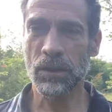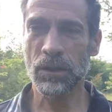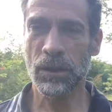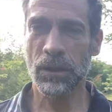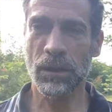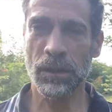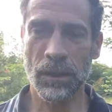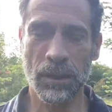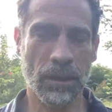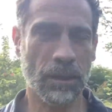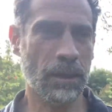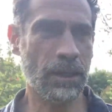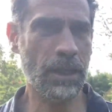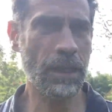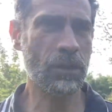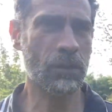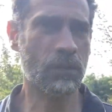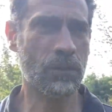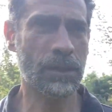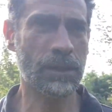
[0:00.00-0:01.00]
the
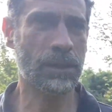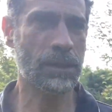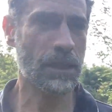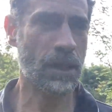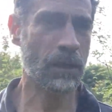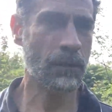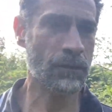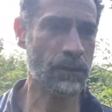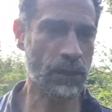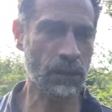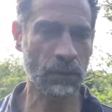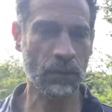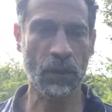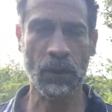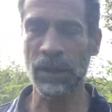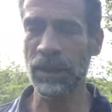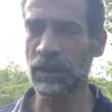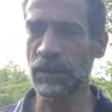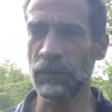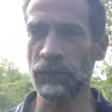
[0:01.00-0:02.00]
nature itself, so you
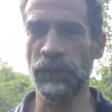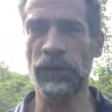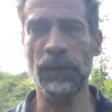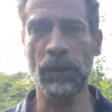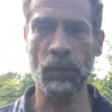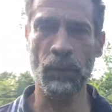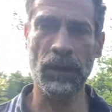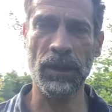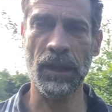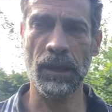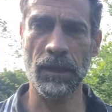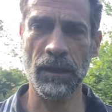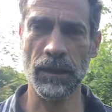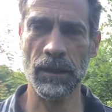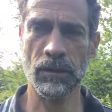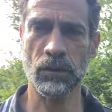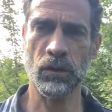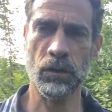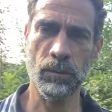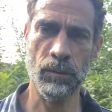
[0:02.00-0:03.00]
don't interfere with
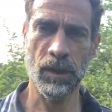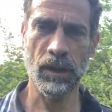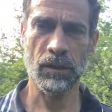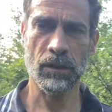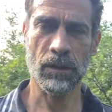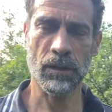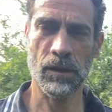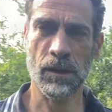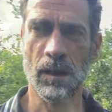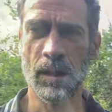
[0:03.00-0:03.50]
anything too much.